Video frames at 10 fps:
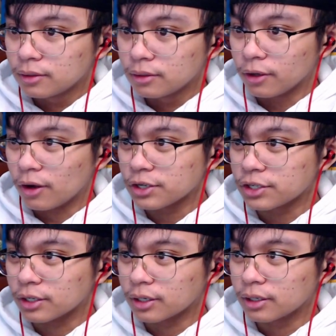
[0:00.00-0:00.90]
They're all
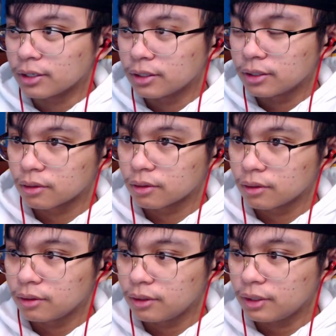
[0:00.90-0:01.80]
shook.
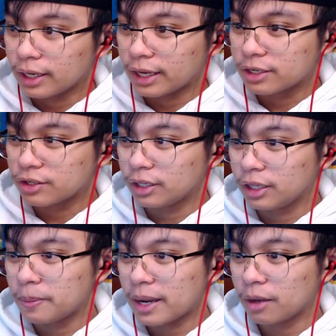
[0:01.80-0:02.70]
Yeah, Keiichi, you need to
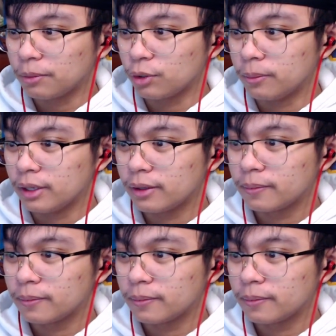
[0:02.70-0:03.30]
back up a little bit.